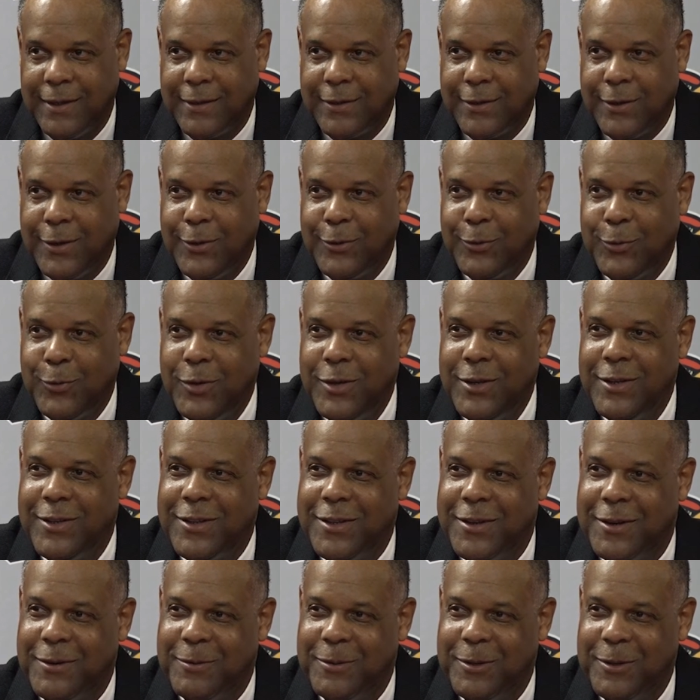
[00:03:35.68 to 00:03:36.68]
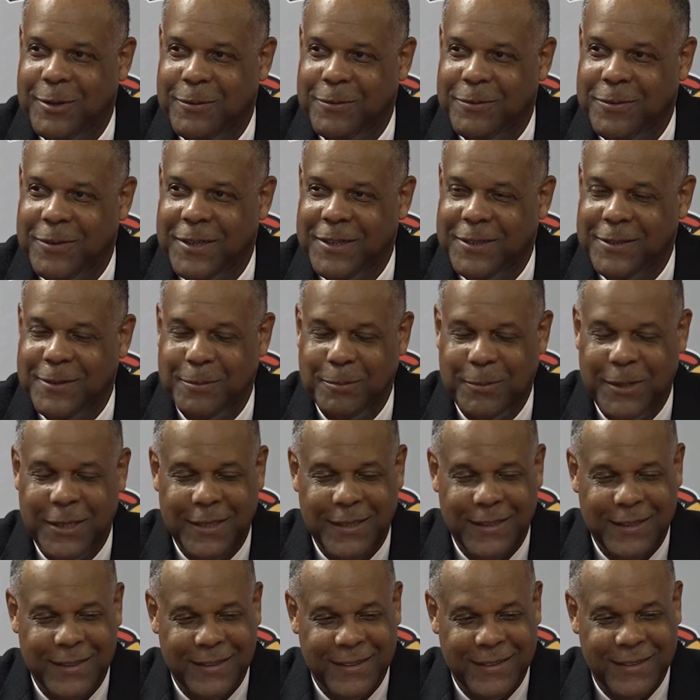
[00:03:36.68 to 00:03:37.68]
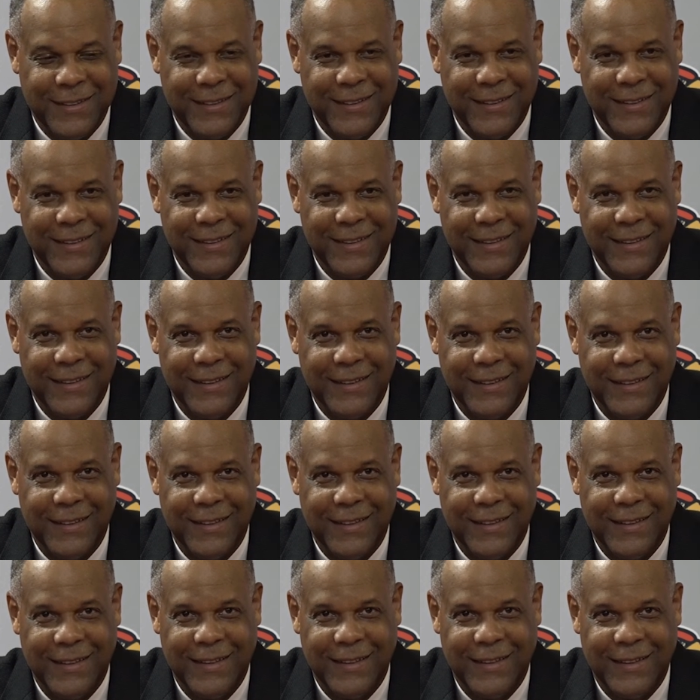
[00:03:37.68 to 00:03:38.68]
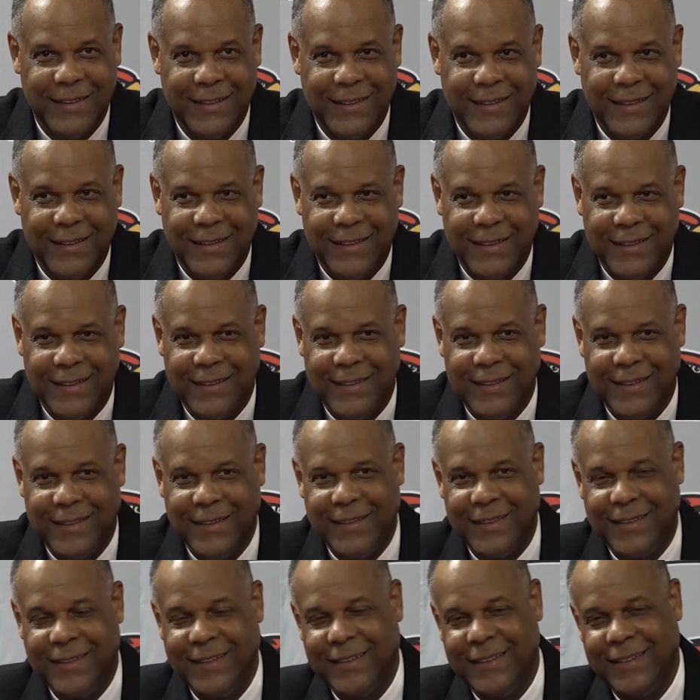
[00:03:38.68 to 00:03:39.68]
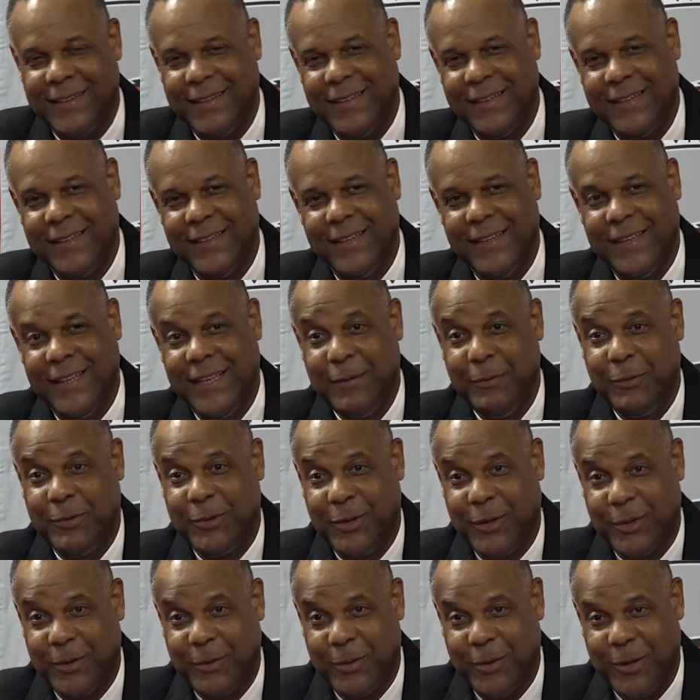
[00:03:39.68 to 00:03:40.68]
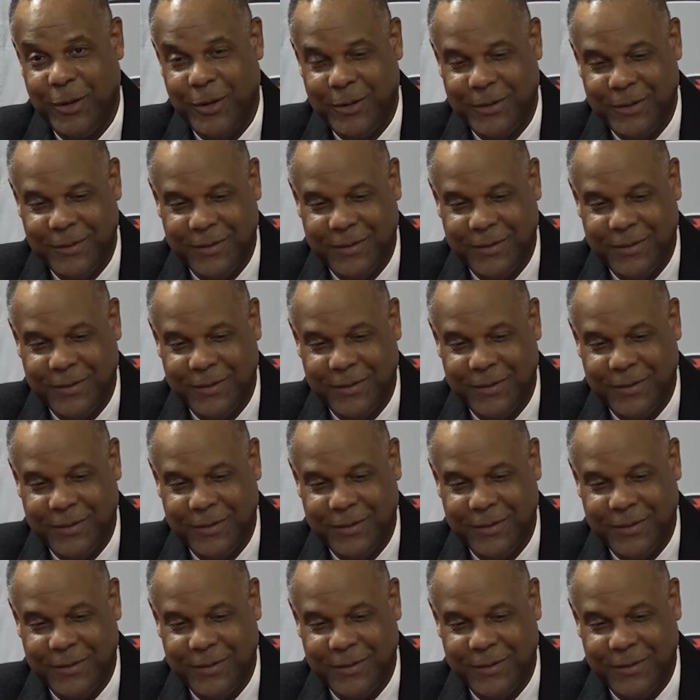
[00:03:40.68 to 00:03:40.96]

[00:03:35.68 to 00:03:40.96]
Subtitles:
Coach, why are you covering your face, man? He was on a roll.